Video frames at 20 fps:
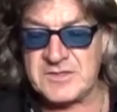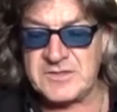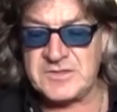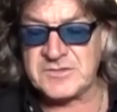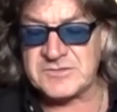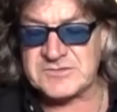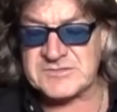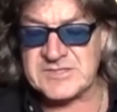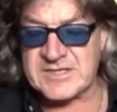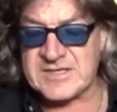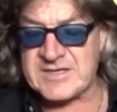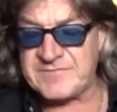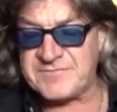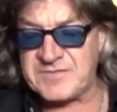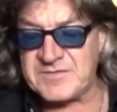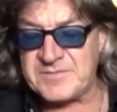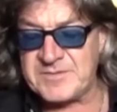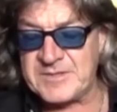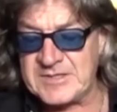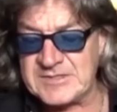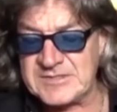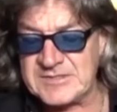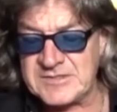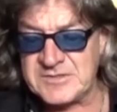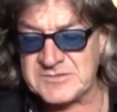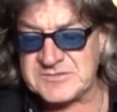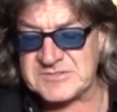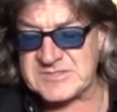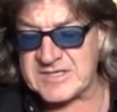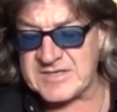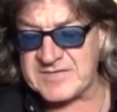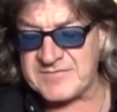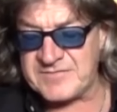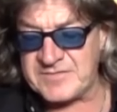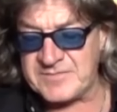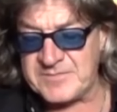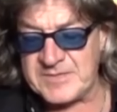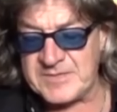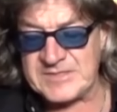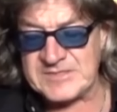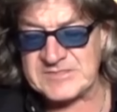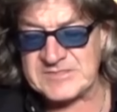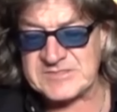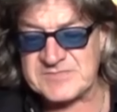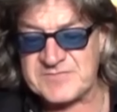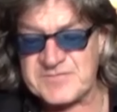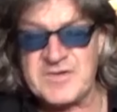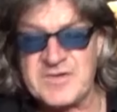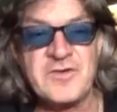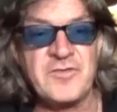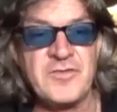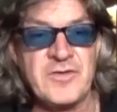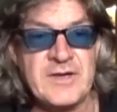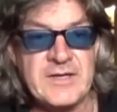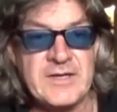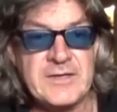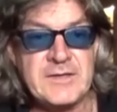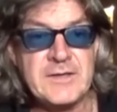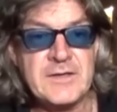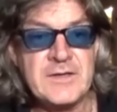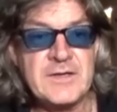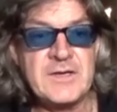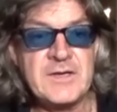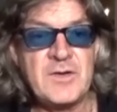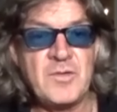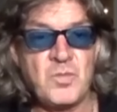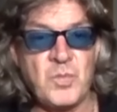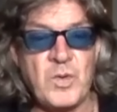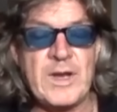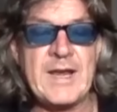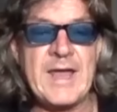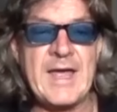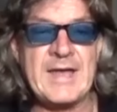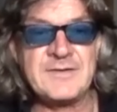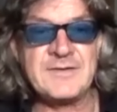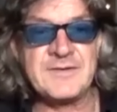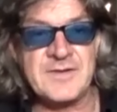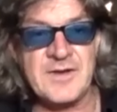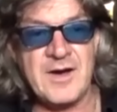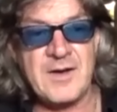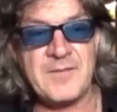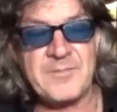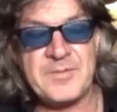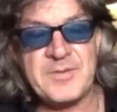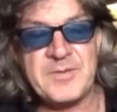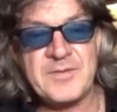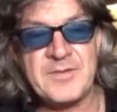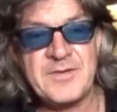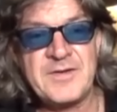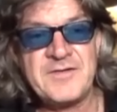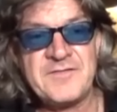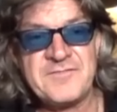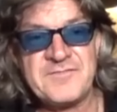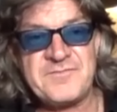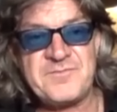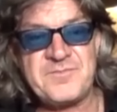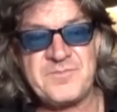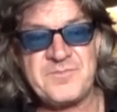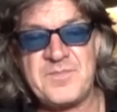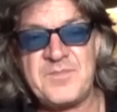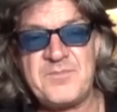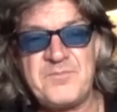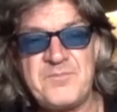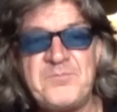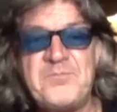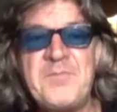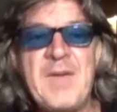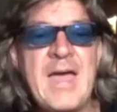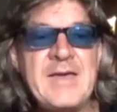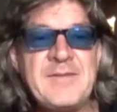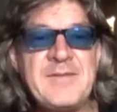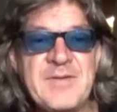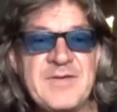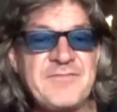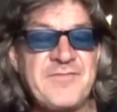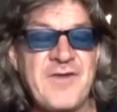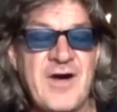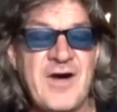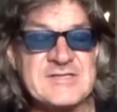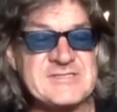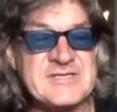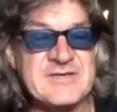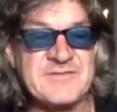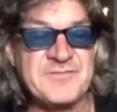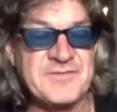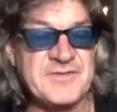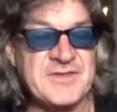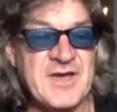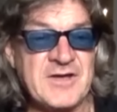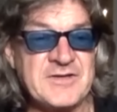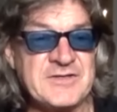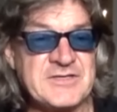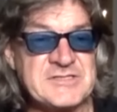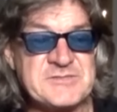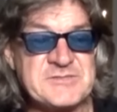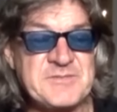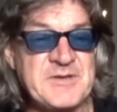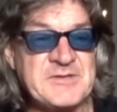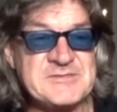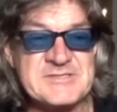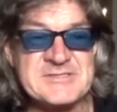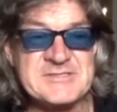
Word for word: Usyk if he beat Usyk if he beats Fury, will end up maybe fighting for the undisputed